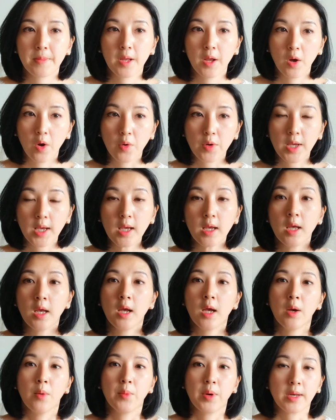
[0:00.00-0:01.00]
Okay,
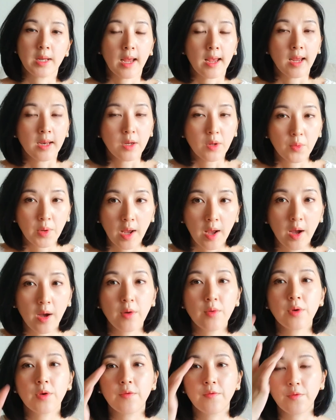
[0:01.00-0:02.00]
but
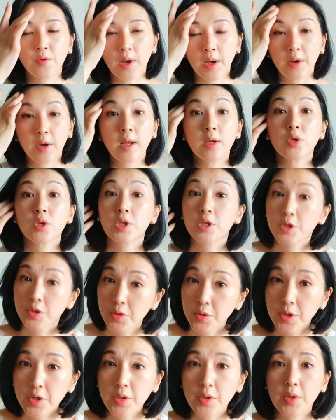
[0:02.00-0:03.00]
anyhow, if you are not
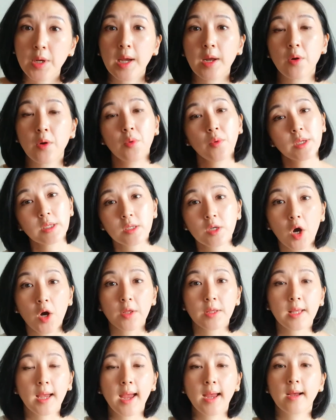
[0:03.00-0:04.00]
sure, you can always
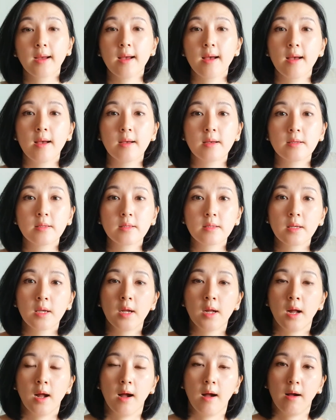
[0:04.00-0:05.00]
contact us,
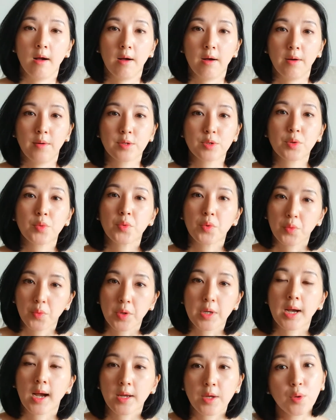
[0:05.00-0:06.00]
so we will
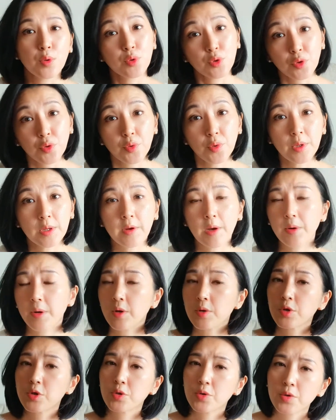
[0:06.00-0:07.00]
guide you through. You're
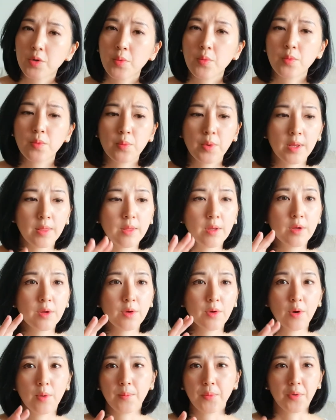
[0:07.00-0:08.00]
not sure whether
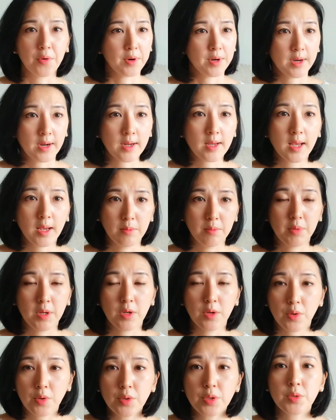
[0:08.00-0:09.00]
your product can be
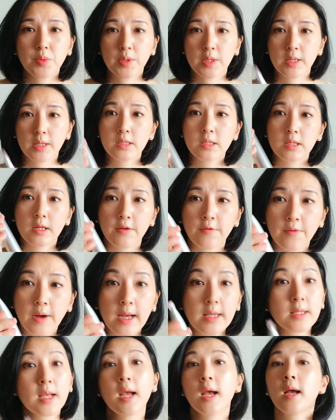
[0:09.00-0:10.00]
used with this
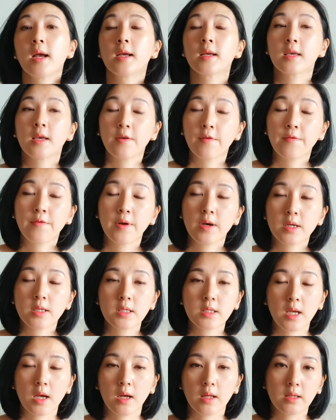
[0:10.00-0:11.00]
device, give us
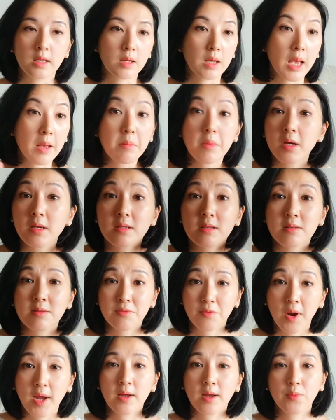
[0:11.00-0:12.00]
DM us,
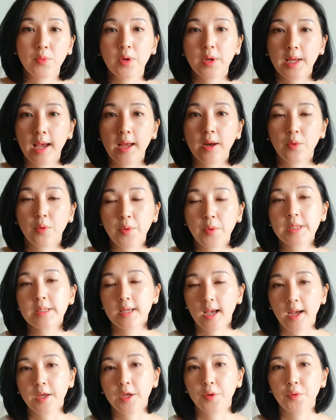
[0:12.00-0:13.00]
right? We can always
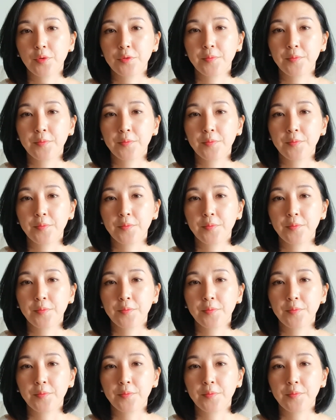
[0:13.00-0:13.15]
guide you.